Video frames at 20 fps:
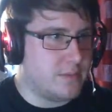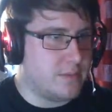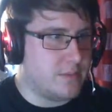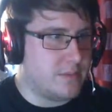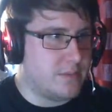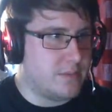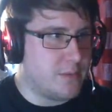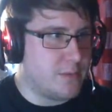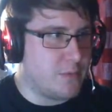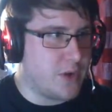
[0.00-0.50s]

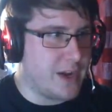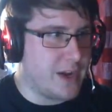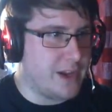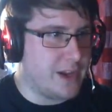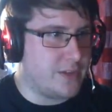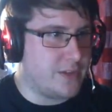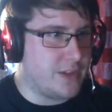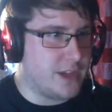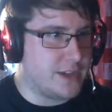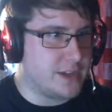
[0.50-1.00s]
My brain
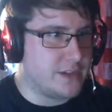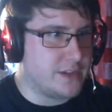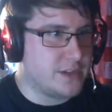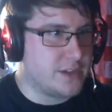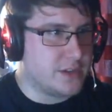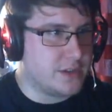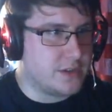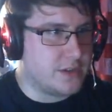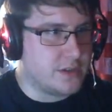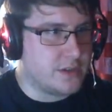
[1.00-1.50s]

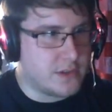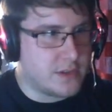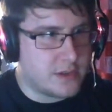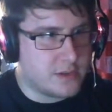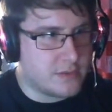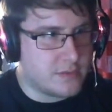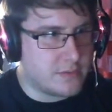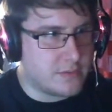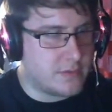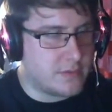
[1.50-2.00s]
thinks.
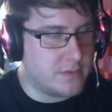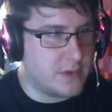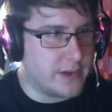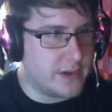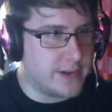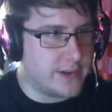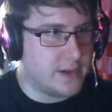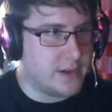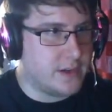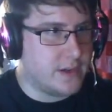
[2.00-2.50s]
Right.
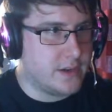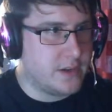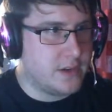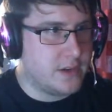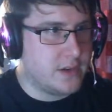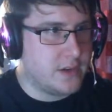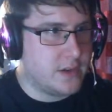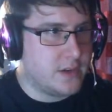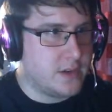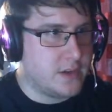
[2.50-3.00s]

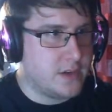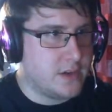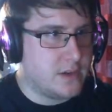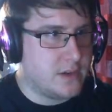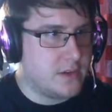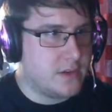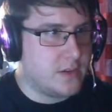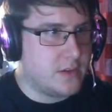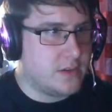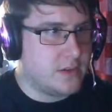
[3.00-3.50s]

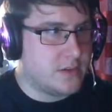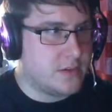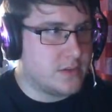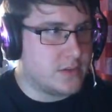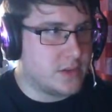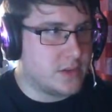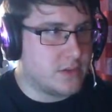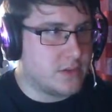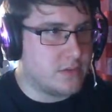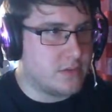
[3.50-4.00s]

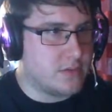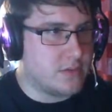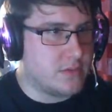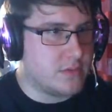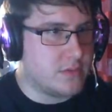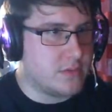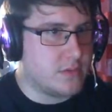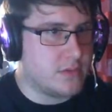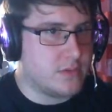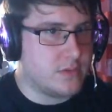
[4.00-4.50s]
So...
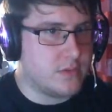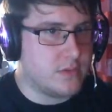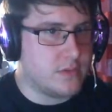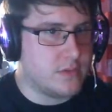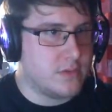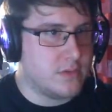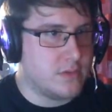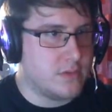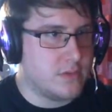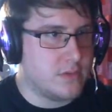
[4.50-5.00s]

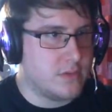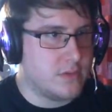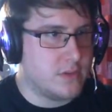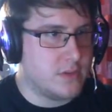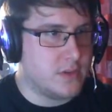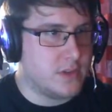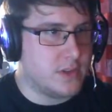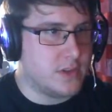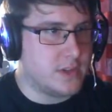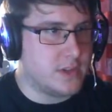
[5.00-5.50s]

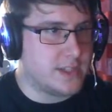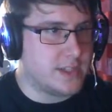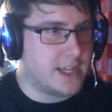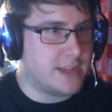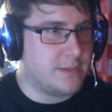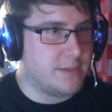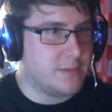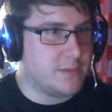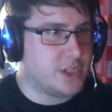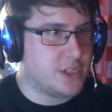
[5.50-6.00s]
Is that
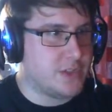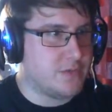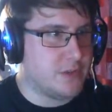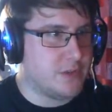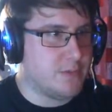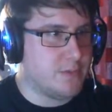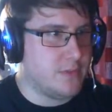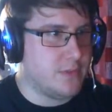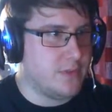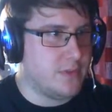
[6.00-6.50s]
the machine
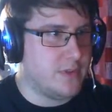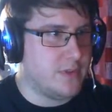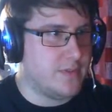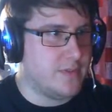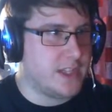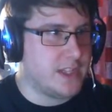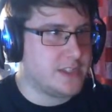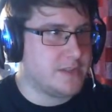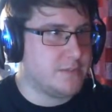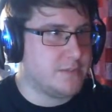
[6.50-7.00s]
room?
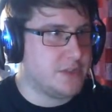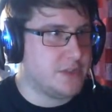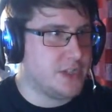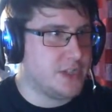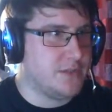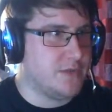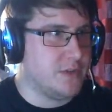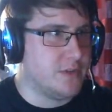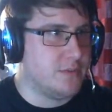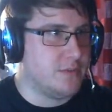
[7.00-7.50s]
That's the
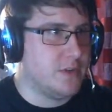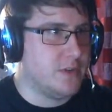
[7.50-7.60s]
machine room.